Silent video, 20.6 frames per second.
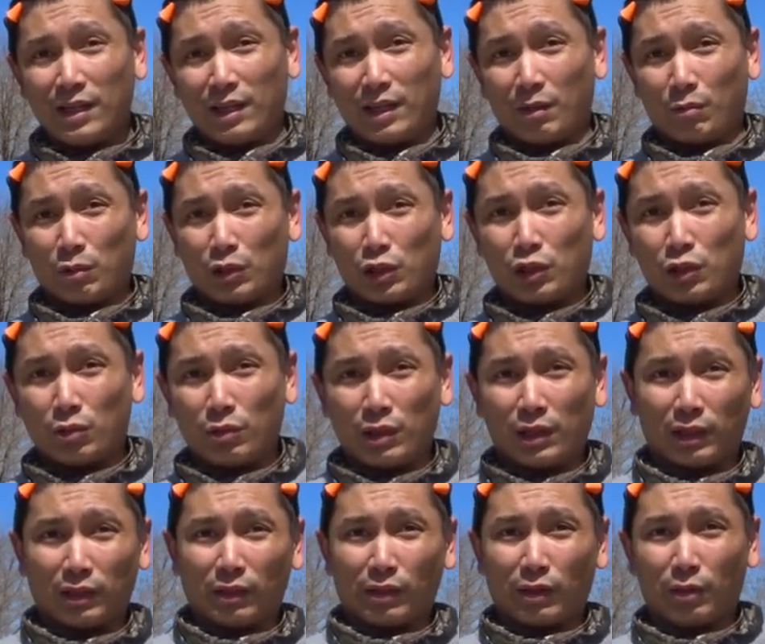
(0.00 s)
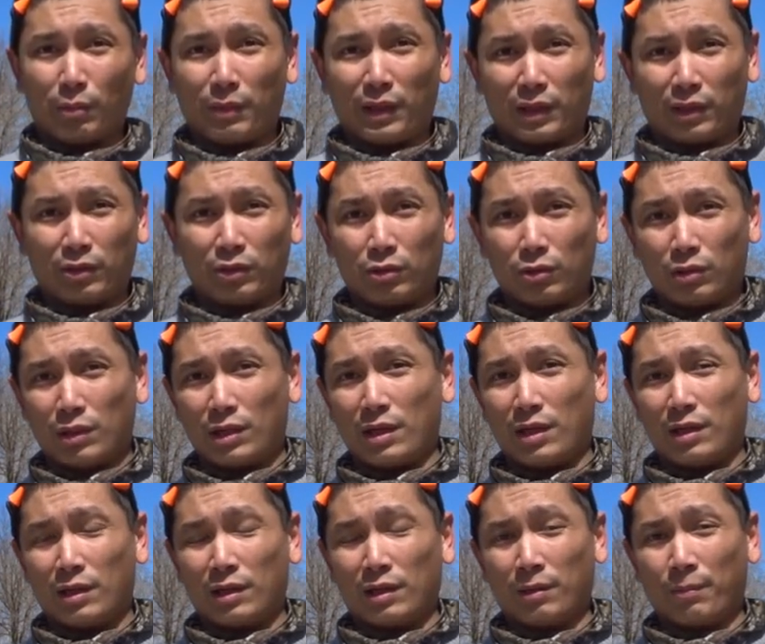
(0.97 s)
it was shooting a little bit to
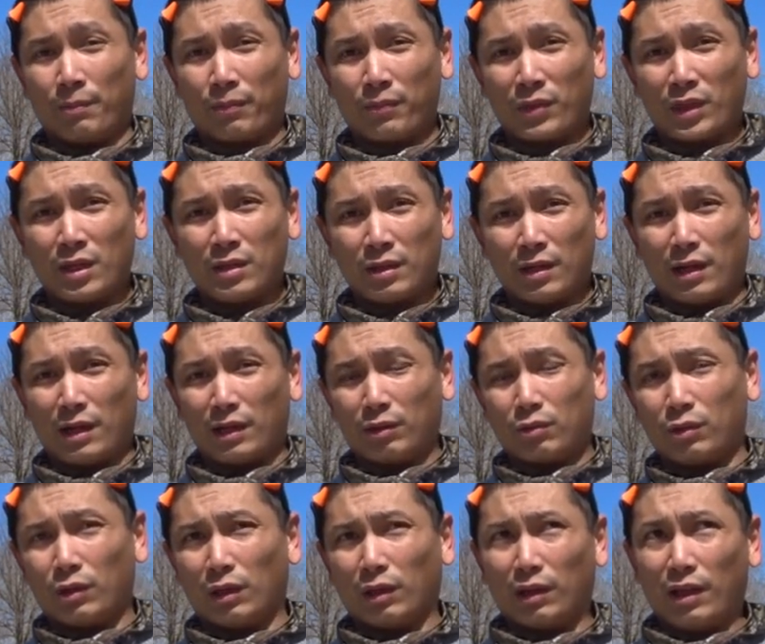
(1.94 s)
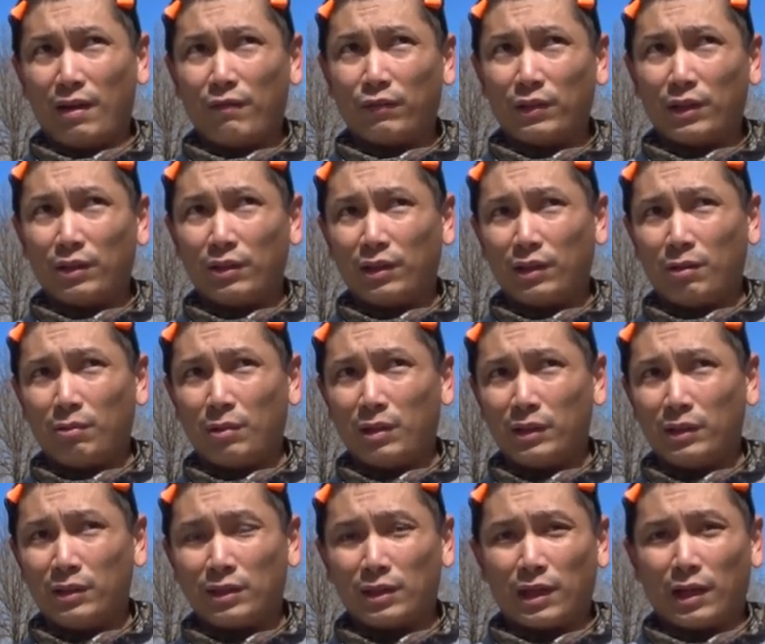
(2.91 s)
the uh, to the left, I think it
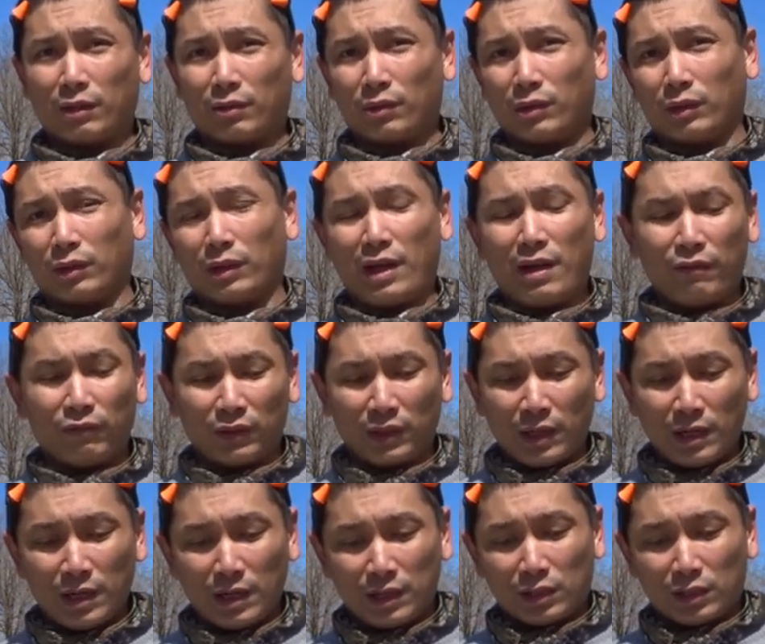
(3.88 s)
was. Yeah, to the left.